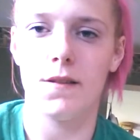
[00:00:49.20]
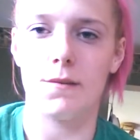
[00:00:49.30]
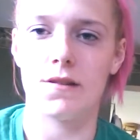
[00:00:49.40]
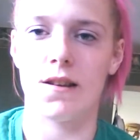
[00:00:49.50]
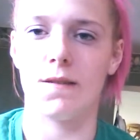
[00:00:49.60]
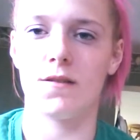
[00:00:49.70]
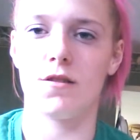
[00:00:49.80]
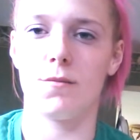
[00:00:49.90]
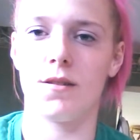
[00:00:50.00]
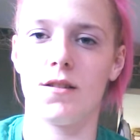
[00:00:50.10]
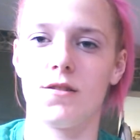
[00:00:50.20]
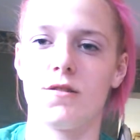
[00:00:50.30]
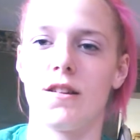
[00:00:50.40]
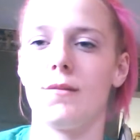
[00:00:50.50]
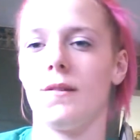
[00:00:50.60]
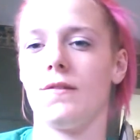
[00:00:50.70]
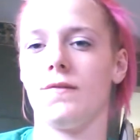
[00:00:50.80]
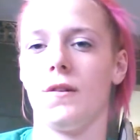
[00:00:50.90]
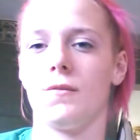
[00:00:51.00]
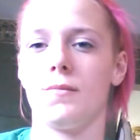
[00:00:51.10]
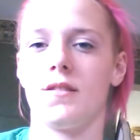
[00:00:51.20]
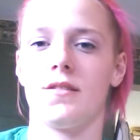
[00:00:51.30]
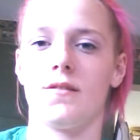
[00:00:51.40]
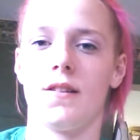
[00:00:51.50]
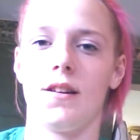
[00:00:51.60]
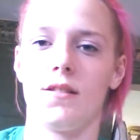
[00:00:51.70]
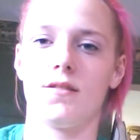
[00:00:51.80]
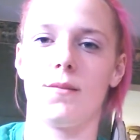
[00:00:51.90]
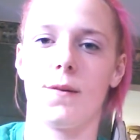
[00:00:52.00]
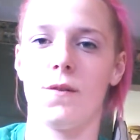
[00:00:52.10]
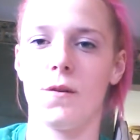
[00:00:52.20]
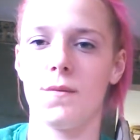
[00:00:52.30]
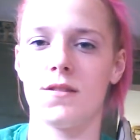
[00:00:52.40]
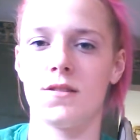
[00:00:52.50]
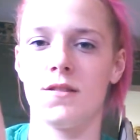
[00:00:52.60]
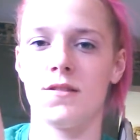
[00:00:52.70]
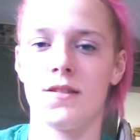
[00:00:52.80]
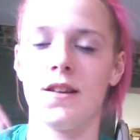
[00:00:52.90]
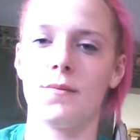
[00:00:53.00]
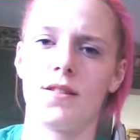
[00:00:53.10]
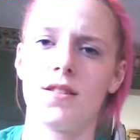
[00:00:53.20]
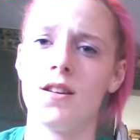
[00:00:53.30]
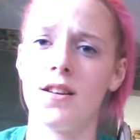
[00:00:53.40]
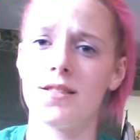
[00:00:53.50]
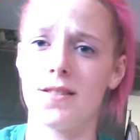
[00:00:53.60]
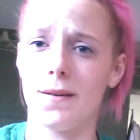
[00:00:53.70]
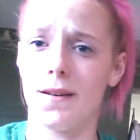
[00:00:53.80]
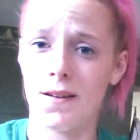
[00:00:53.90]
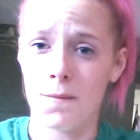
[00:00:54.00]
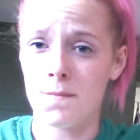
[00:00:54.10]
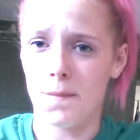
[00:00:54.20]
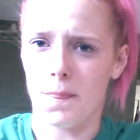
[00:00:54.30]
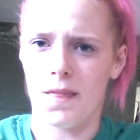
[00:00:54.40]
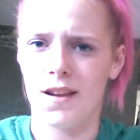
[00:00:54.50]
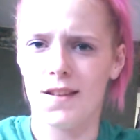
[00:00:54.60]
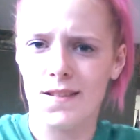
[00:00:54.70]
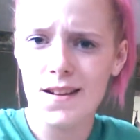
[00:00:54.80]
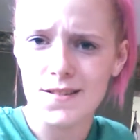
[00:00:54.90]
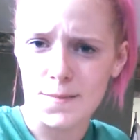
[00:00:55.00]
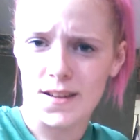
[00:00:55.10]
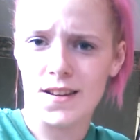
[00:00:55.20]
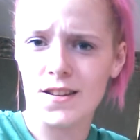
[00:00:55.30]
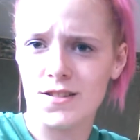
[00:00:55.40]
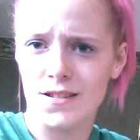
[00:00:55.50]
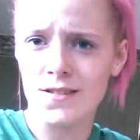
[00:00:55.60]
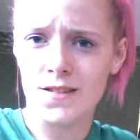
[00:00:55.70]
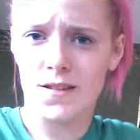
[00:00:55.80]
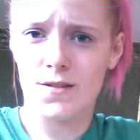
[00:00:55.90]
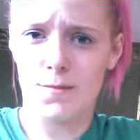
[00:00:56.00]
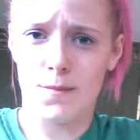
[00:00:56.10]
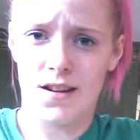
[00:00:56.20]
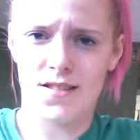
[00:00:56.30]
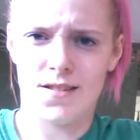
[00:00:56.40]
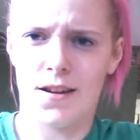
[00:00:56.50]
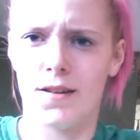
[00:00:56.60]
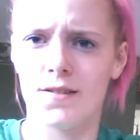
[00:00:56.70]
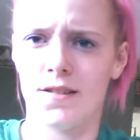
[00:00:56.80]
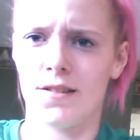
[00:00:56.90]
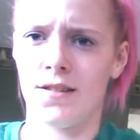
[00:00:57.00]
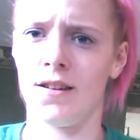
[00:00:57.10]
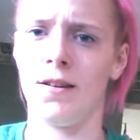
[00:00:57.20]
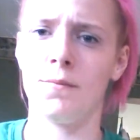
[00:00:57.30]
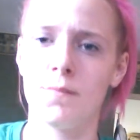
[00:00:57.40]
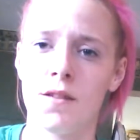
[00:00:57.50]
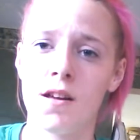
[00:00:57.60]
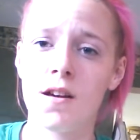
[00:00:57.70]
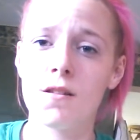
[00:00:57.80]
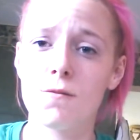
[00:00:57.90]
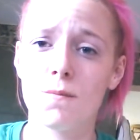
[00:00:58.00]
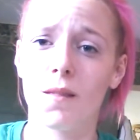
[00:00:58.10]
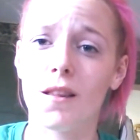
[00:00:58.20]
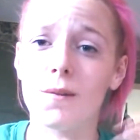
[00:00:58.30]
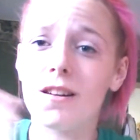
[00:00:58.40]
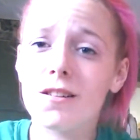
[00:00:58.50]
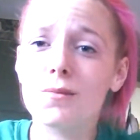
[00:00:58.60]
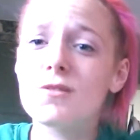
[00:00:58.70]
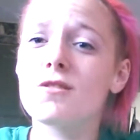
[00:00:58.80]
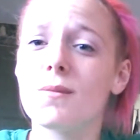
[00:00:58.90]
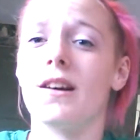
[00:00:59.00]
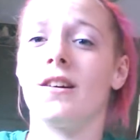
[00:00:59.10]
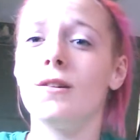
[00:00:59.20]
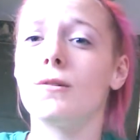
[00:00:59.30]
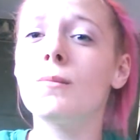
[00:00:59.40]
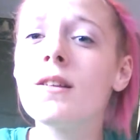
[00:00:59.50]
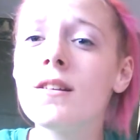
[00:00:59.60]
Just having so many issues. I have my phone plugged in right now, so now my phone wants to turn sideways. So, that's my kitchen, and those are my stairs, and, welcome to my home.